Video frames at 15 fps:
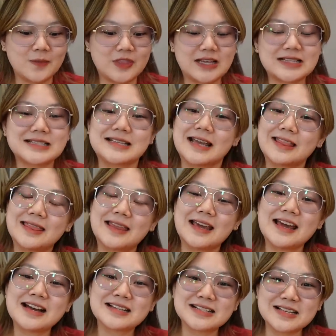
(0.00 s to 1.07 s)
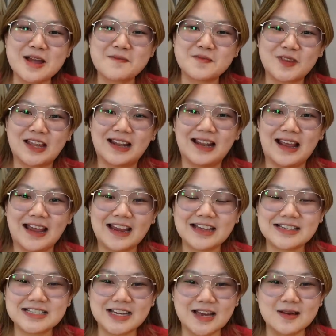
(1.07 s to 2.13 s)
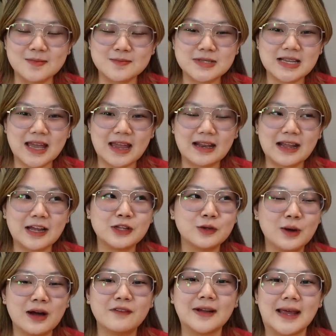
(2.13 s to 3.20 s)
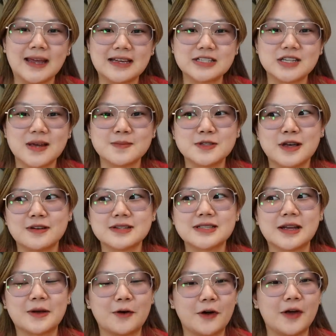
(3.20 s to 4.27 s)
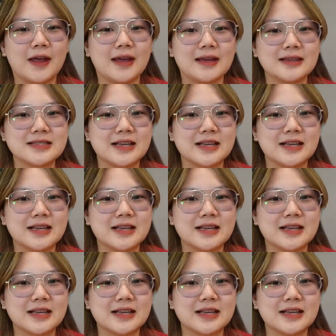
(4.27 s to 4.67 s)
that said they accepted Leica gems, and I do have Leica gems, so I was like, okay,